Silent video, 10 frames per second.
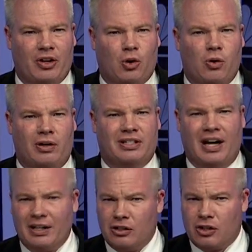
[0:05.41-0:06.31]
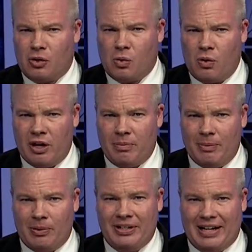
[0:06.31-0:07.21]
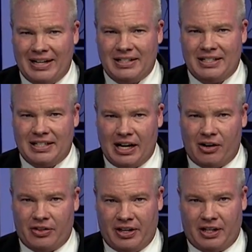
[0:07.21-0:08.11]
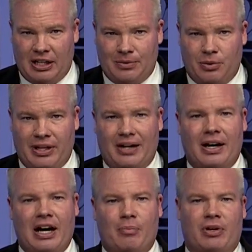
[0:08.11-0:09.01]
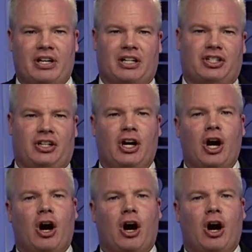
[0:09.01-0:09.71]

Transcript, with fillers: the corner. Doctors are warning people not to stare at the eclipse without eye protection.